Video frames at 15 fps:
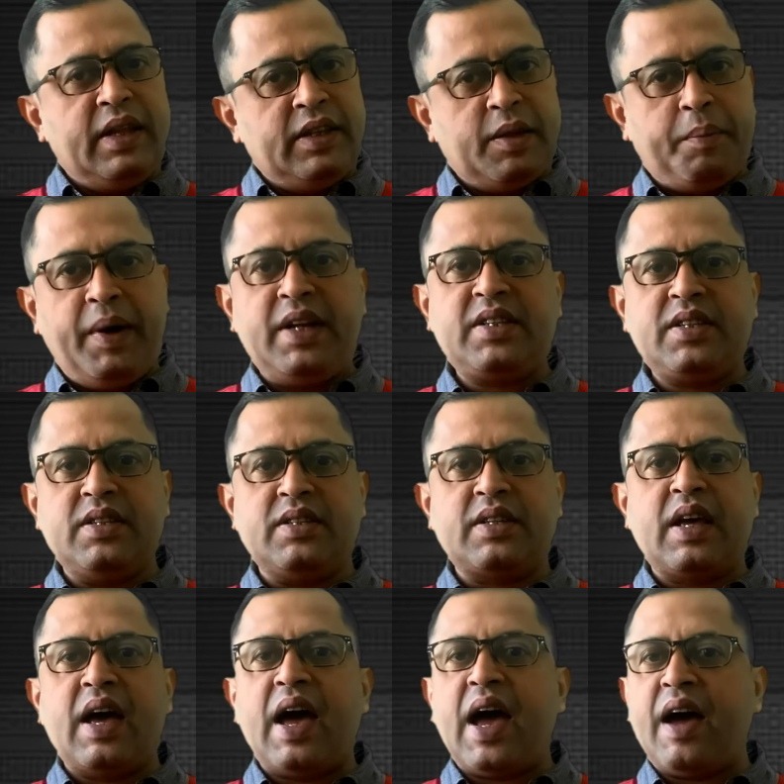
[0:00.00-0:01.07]
The medicines
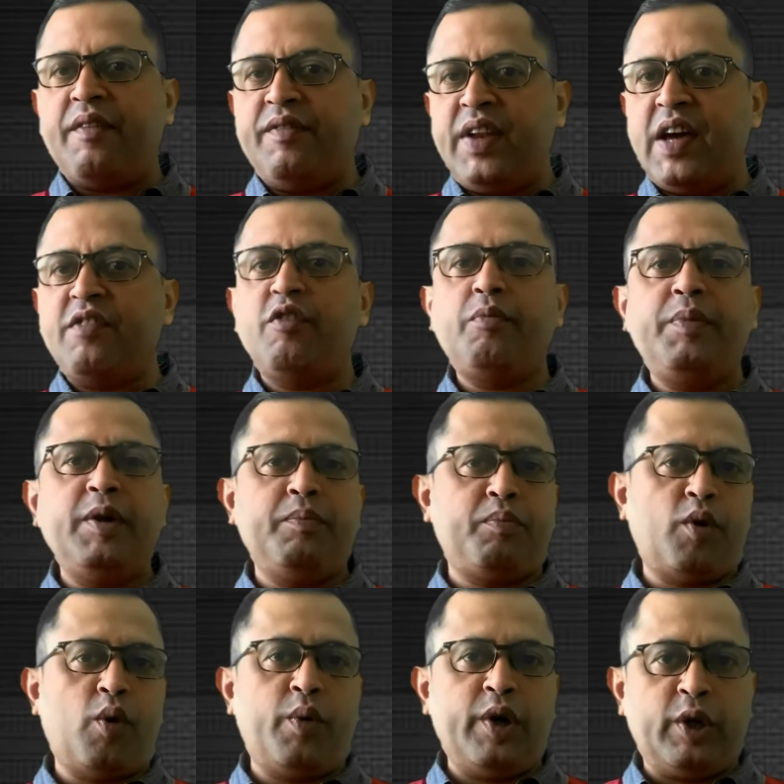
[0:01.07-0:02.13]
have never been
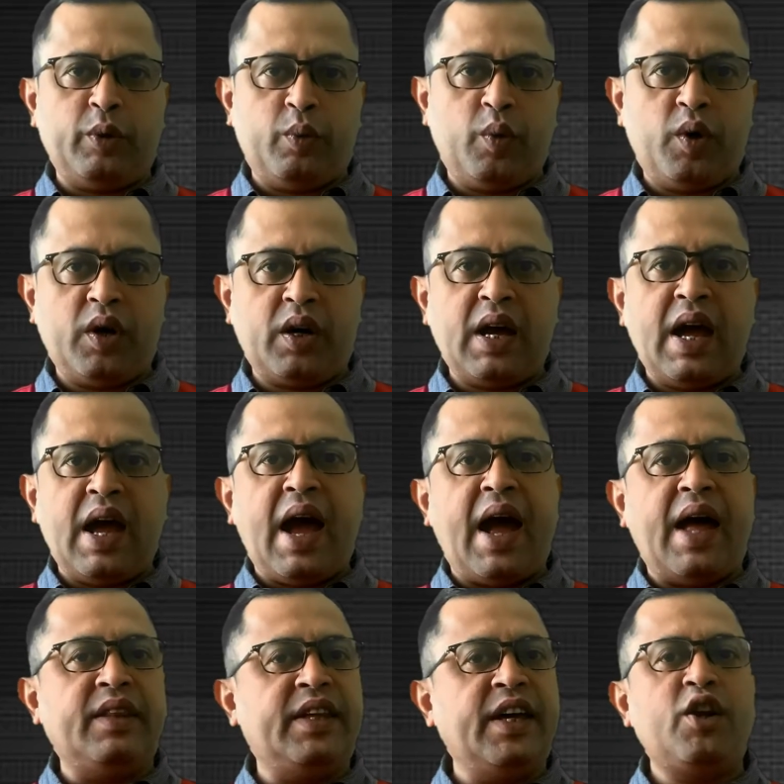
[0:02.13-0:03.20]
proven to work
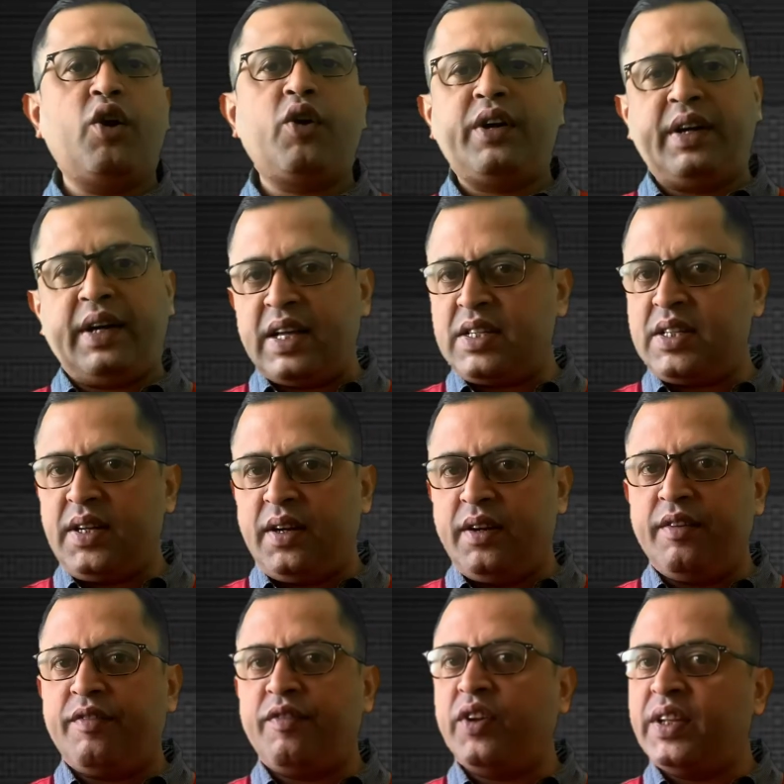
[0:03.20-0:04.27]
and they are not tested
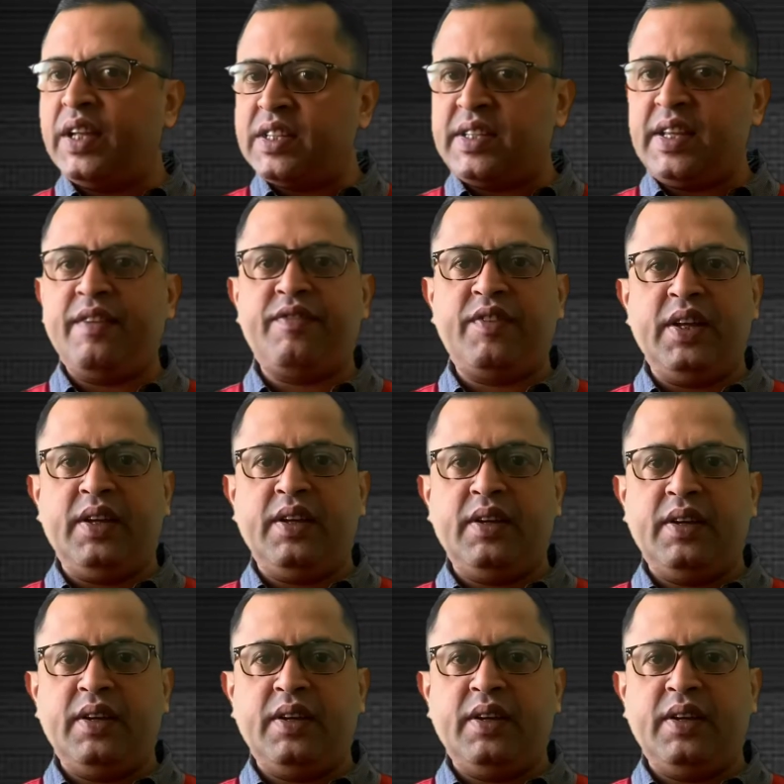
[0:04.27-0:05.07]
for their safety.